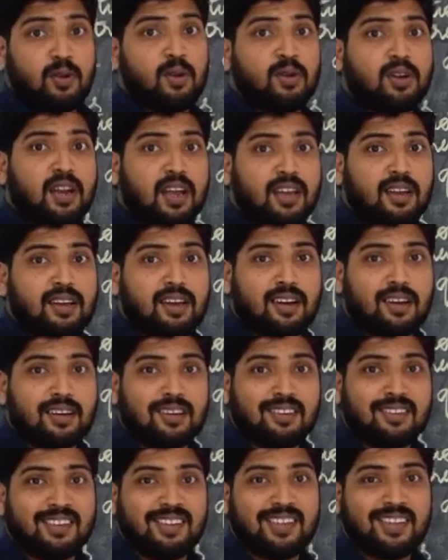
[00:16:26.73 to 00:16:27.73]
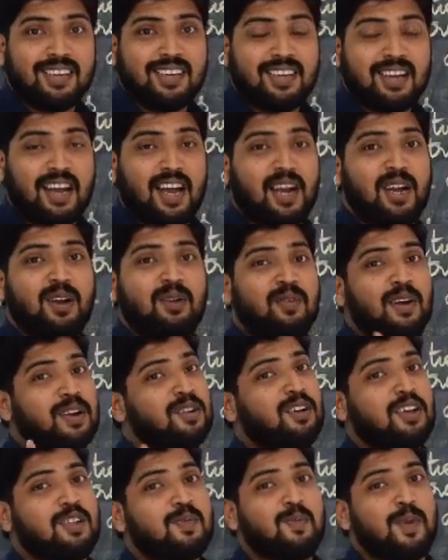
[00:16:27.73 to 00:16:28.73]
Tiger. I don't want
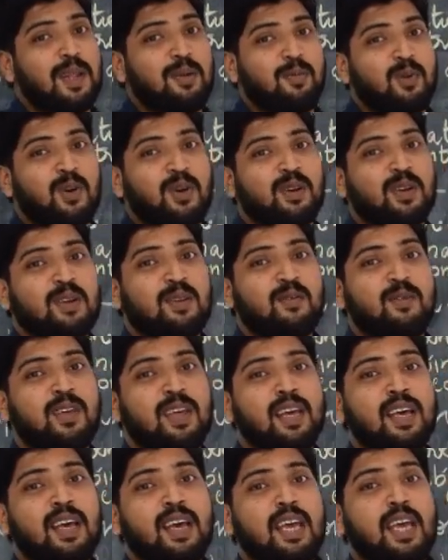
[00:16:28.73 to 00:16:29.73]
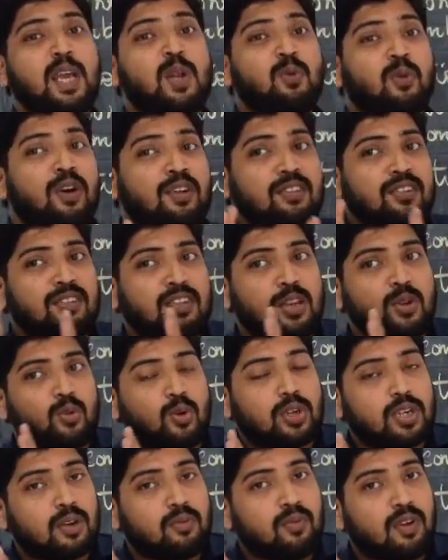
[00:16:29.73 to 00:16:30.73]
to explain more. It was a
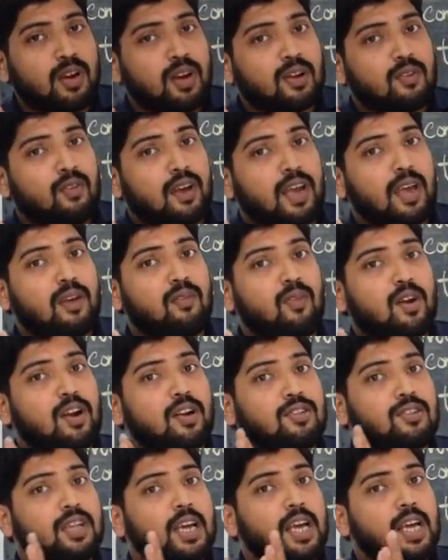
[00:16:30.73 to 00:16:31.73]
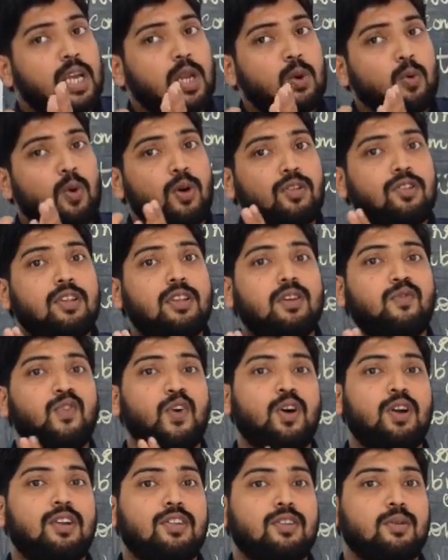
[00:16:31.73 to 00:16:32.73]
situation when once it was in the
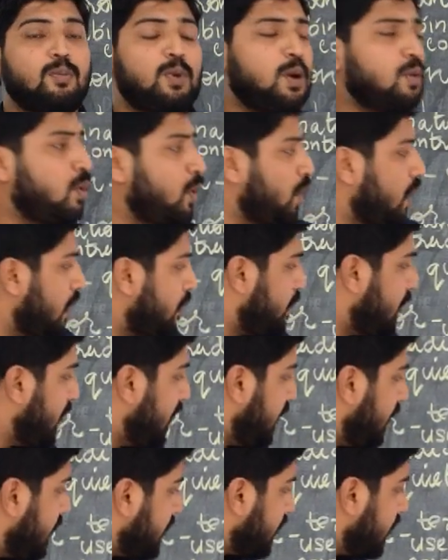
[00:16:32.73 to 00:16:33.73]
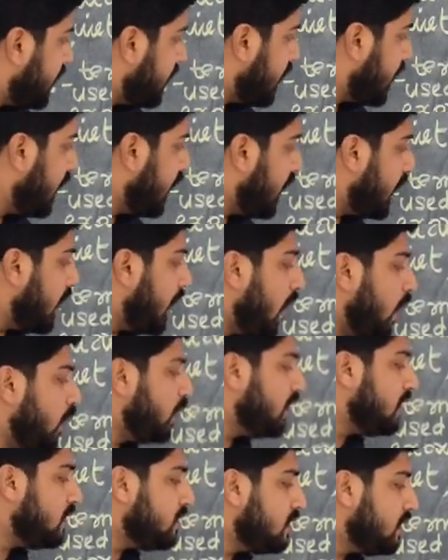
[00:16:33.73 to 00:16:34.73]
forest. But what happened? Now
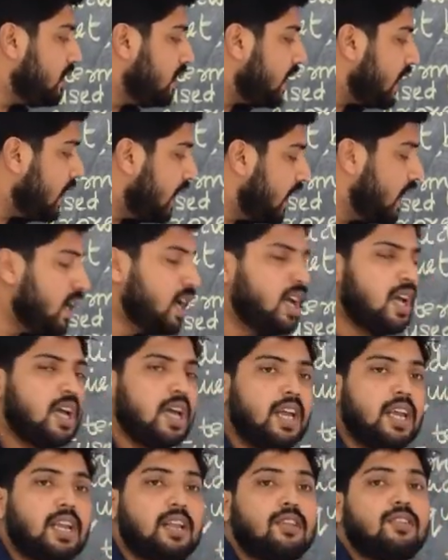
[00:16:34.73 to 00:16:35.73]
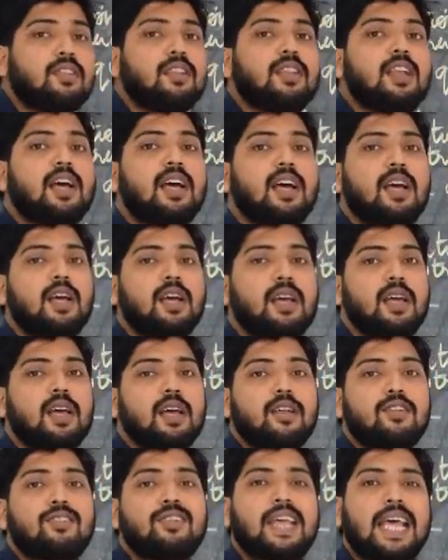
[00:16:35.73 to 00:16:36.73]
it is in the
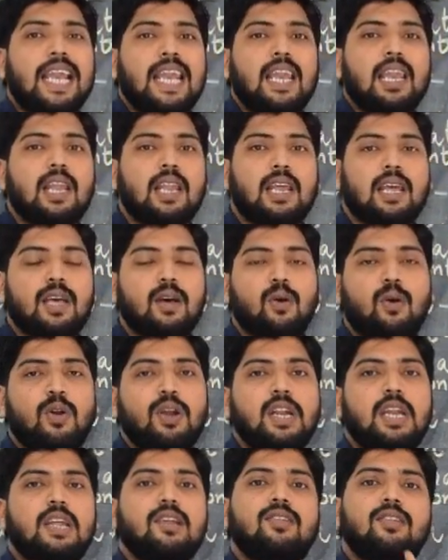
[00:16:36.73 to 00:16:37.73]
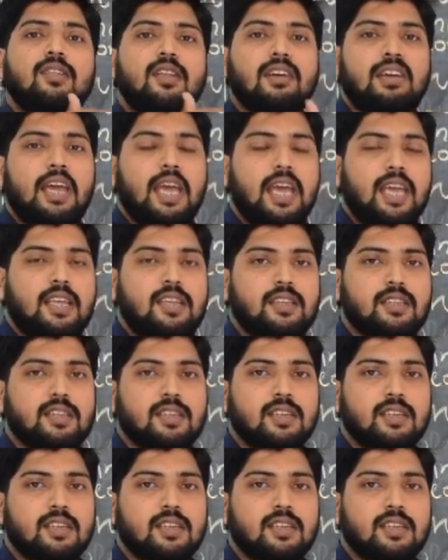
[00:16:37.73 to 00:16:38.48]
cell, or it is in the cage.